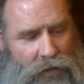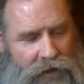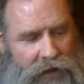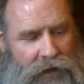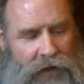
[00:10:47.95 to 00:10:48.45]

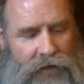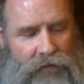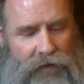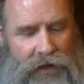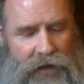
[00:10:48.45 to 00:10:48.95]
add or
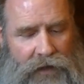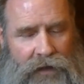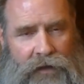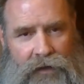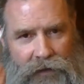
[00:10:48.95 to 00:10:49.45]
not add.
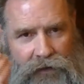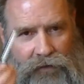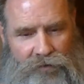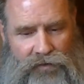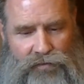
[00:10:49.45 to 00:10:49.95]
Here's
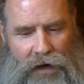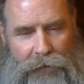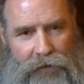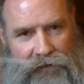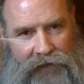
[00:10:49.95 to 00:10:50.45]
the dropper.
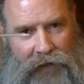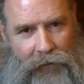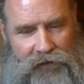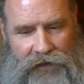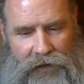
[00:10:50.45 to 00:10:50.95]
This came with
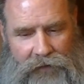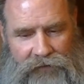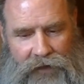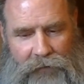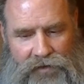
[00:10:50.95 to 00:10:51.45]
the Honest
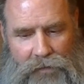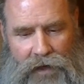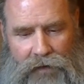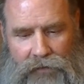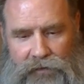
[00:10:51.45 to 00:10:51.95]
Amish
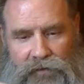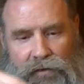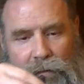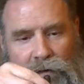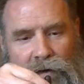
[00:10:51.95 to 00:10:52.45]
bottle. It's a
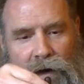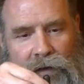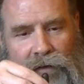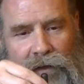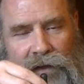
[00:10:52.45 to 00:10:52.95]
super long, so
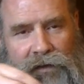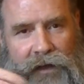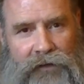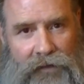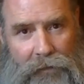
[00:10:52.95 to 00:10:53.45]
I can get down
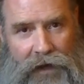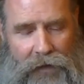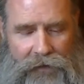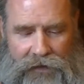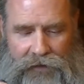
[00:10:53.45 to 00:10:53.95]
to the bottom of
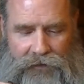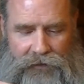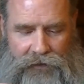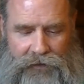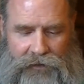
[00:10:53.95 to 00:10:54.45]
that
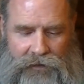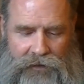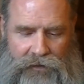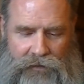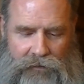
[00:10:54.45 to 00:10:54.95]

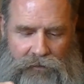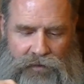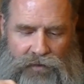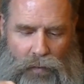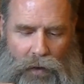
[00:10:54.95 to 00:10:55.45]

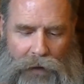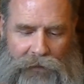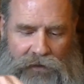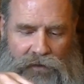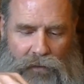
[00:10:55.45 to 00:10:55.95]
whopping
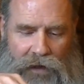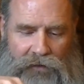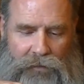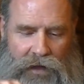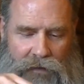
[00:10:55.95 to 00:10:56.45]
2-ounce
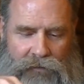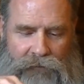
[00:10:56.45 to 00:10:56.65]
bottle.